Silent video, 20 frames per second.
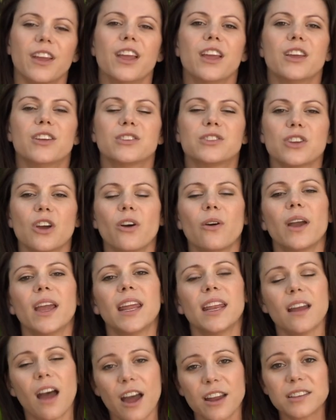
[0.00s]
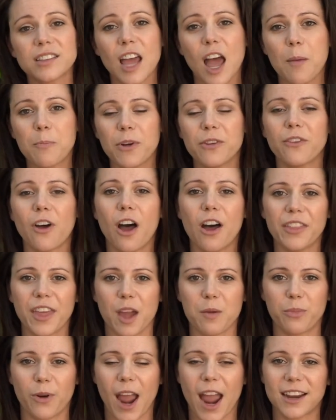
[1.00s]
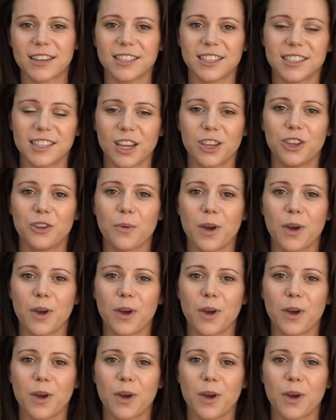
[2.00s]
So on top of all that practice that you